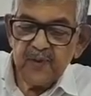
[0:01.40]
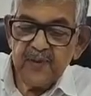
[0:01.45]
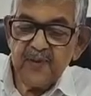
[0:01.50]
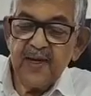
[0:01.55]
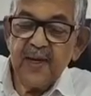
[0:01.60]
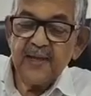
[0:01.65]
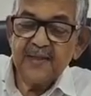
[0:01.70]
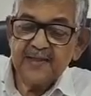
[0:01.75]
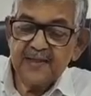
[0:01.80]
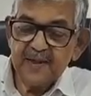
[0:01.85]

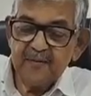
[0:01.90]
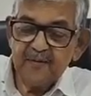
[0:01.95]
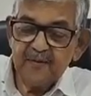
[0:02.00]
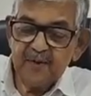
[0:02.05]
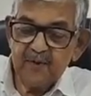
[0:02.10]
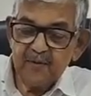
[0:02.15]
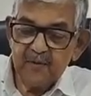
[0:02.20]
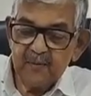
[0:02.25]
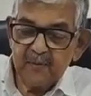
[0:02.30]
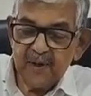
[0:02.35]
The last time
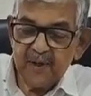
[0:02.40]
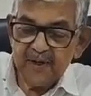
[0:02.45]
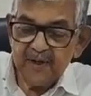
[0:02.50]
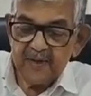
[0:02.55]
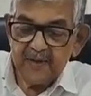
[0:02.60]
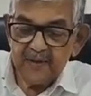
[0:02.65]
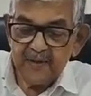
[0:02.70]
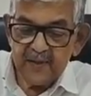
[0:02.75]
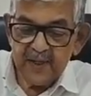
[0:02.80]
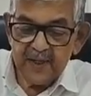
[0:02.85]
when we met,
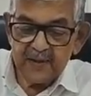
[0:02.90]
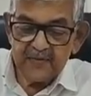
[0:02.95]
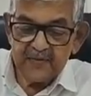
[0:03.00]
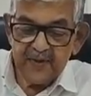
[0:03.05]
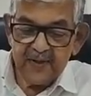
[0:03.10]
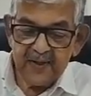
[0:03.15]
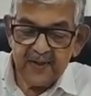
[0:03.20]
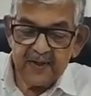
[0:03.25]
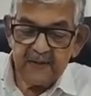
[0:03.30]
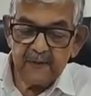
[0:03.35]
last
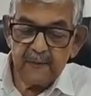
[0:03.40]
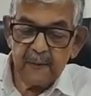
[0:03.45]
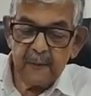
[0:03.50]
Friday,